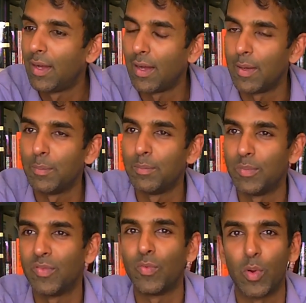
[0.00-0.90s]
um,
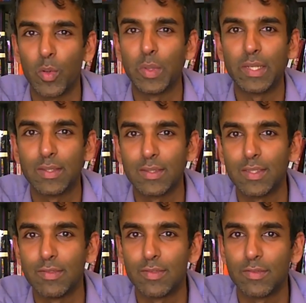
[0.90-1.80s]
before we
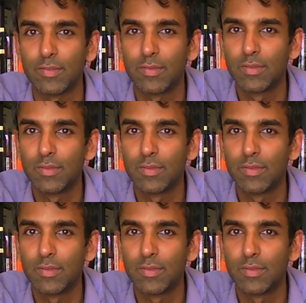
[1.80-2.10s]
conceive of